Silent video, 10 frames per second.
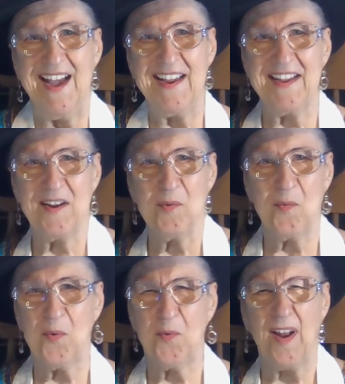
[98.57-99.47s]
I get
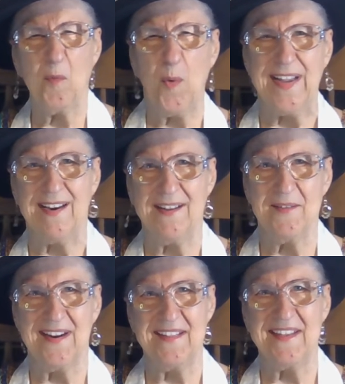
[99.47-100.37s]
all wiggly
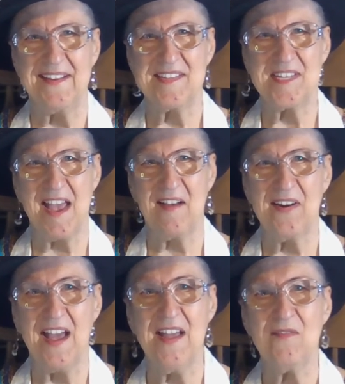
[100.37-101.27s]
when I think of
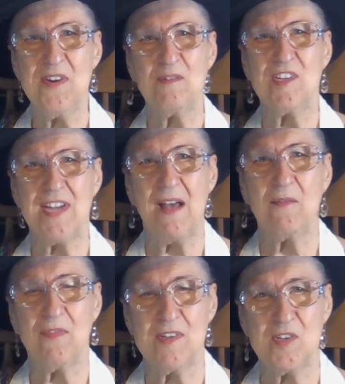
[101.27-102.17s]
Scout. I have known
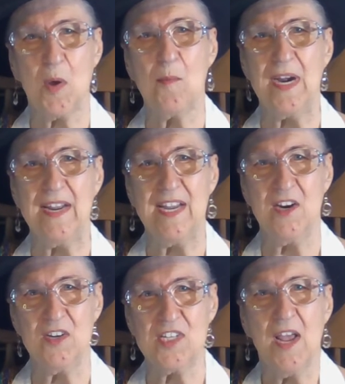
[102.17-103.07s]
Scout for so many
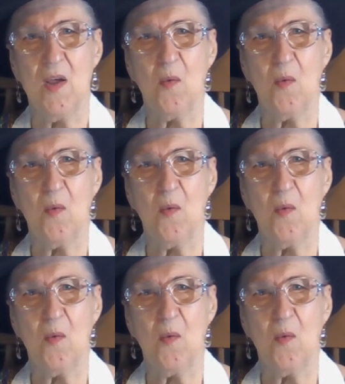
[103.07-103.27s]
years.